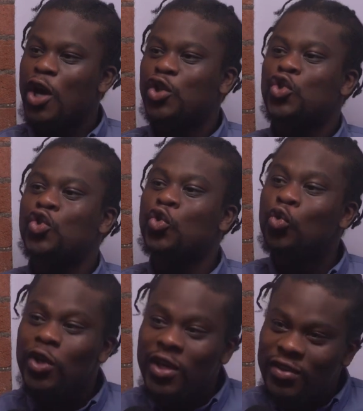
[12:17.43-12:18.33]
As
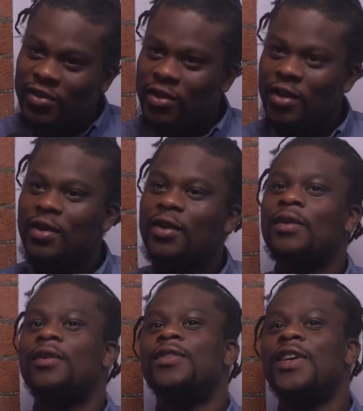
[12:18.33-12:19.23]
soon as
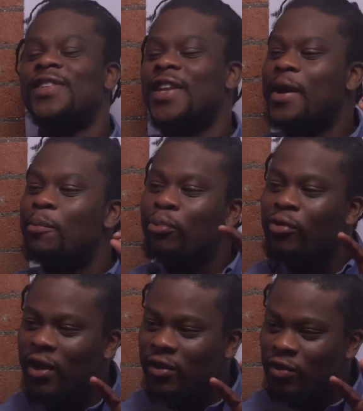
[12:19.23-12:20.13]
there's an
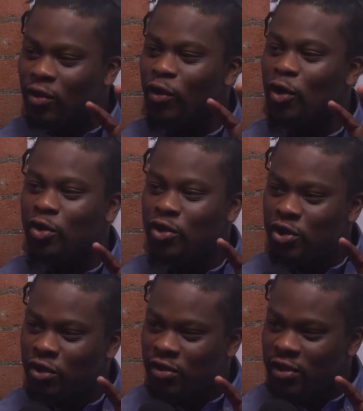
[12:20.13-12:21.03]
imprint on the
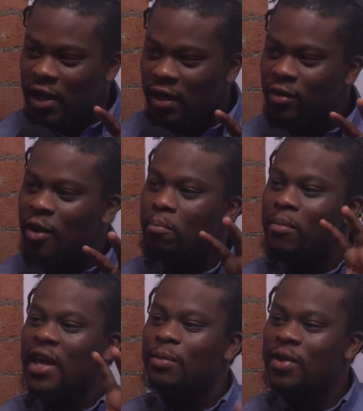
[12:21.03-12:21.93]
conscience that
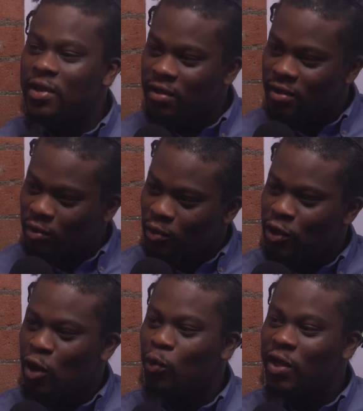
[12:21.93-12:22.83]
maybe, we
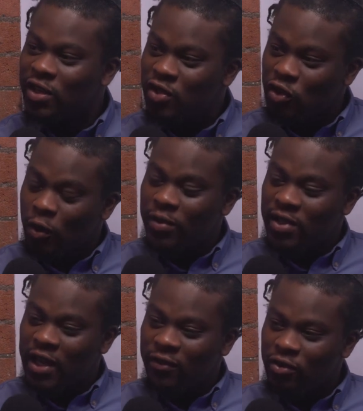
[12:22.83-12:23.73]
need to stop the
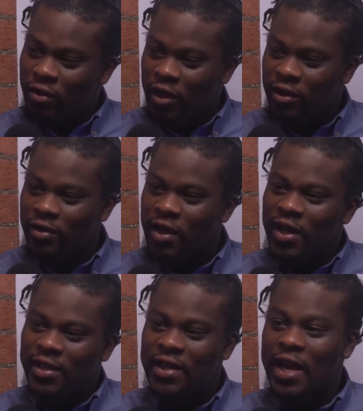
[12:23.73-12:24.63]
slave trade,
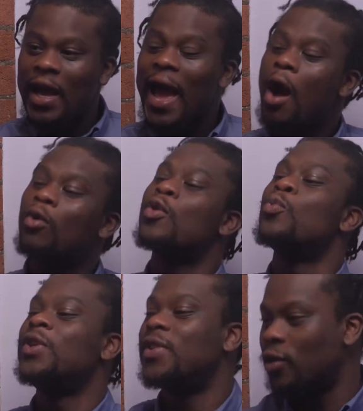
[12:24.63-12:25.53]
it's like, how can
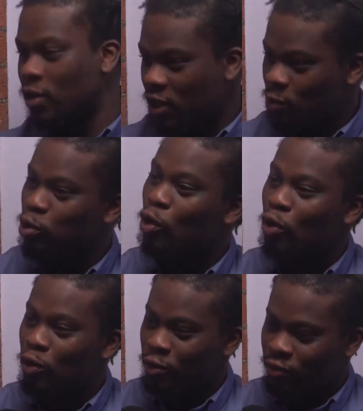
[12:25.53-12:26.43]
we still
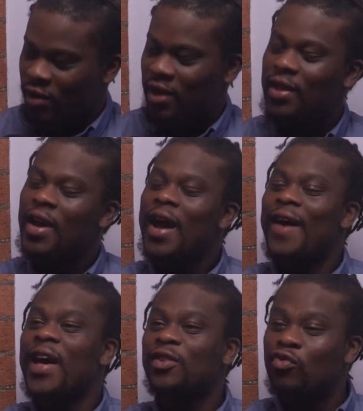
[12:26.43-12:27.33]
explore, right?
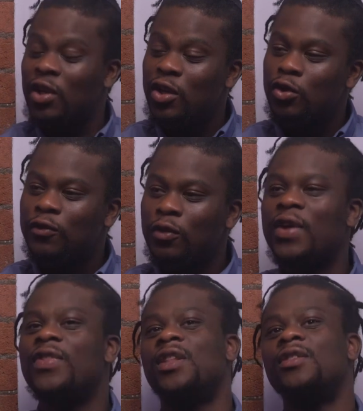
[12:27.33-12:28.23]
And that's really useful.
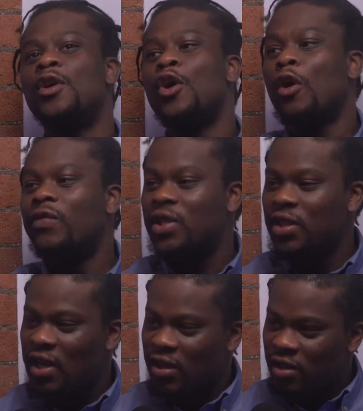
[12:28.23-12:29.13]
And then
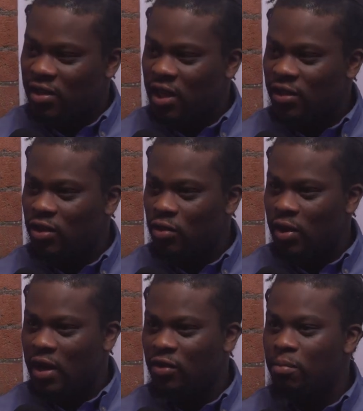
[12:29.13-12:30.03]
obviously 10 years later, you
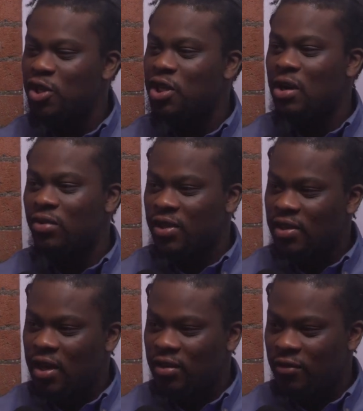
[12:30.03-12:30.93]
get the Missionary
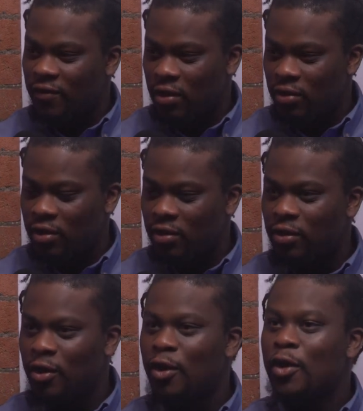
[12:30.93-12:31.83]
Society founded.
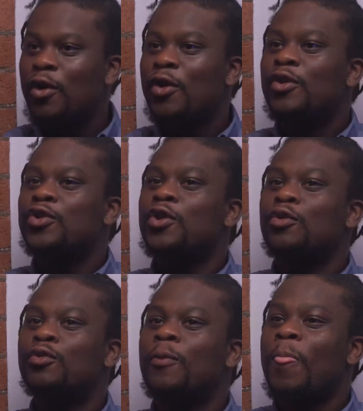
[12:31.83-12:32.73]

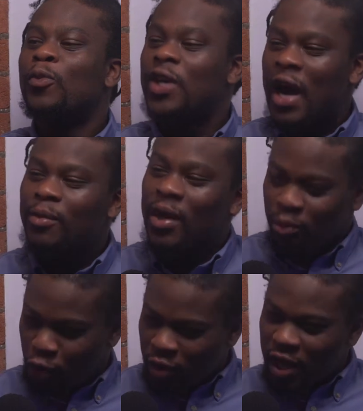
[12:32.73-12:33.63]
So I'm
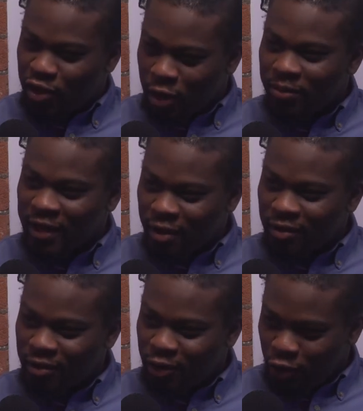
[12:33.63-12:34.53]
sure that jumped
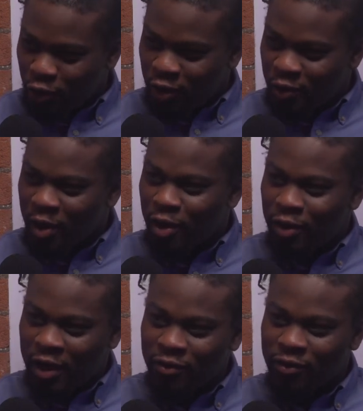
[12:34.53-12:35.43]
out to you as
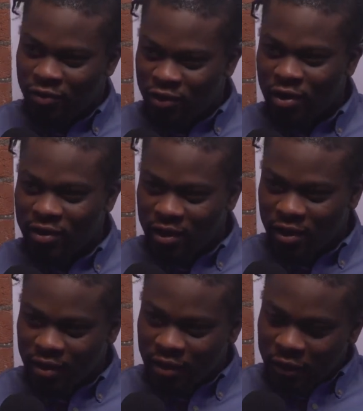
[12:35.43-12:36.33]
well, kind of constructing
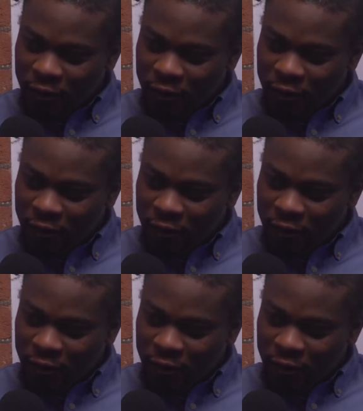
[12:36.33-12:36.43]
it.